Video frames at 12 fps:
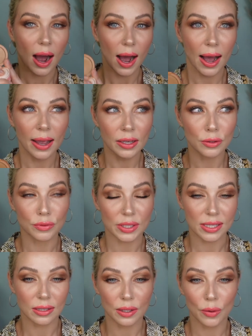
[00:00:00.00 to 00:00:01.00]
I
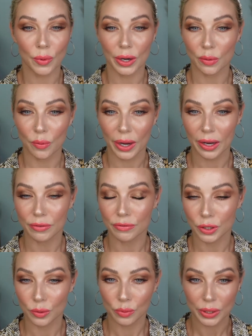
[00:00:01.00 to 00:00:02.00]
recently went away
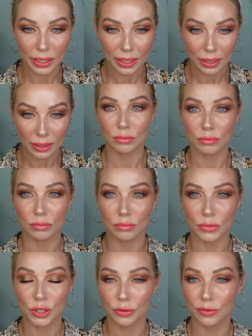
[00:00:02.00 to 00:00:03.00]
for a weekend
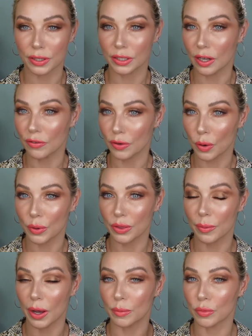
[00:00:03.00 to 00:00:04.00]
to Philadelphia with
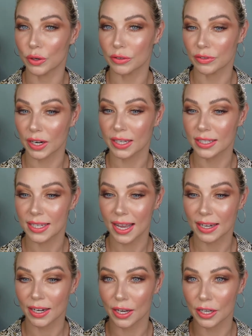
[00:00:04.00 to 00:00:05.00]
my boyfriend,
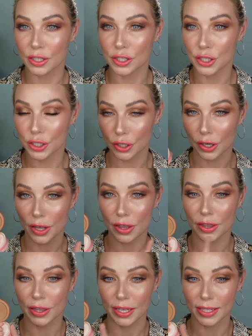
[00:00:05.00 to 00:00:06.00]
and I took
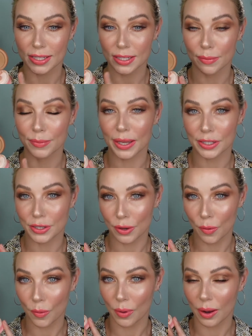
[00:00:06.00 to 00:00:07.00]
this
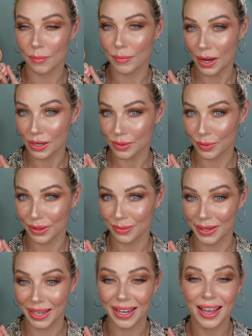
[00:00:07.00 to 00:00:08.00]
bento box with
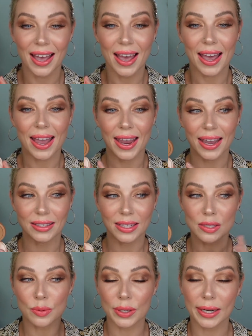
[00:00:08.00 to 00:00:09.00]
me, and
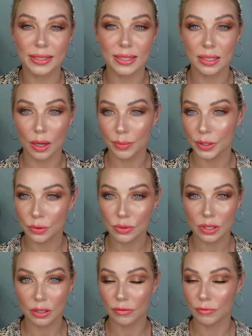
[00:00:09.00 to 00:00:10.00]
that's where I ended up
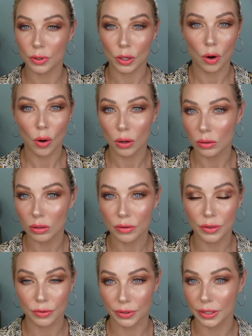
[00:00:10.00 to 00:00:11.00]
using for all
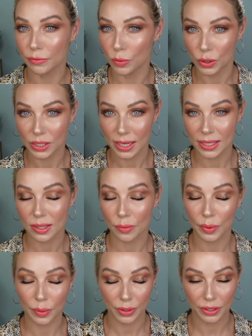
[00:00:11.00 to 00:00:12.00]
3-4 days
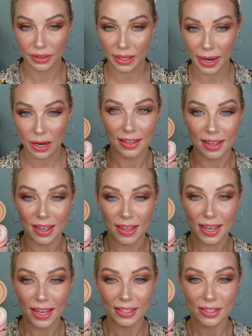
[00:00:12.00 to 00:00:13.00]
that we were there.
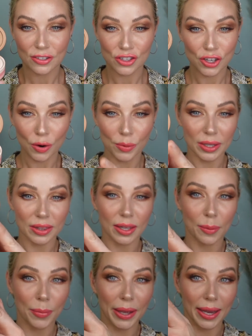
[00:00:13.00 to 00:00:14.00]
It's showing
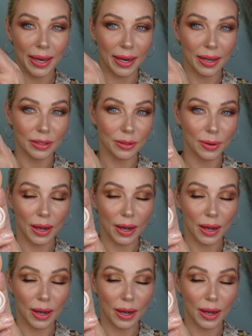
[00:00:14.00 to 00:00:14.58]
the pan, you